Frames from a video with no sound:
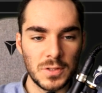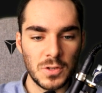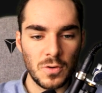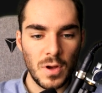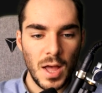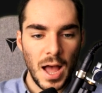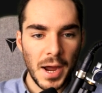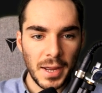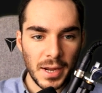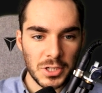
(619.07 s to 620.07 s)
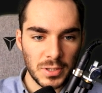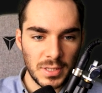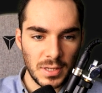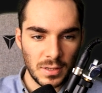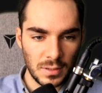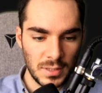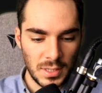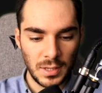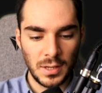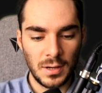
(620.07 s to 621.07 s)
So I actually
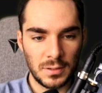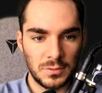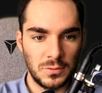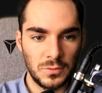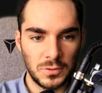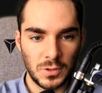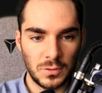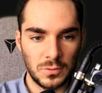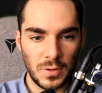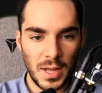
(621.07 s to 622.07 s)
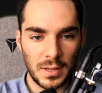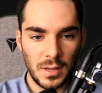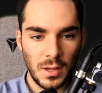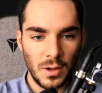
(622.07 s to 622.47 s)
need here to do so to add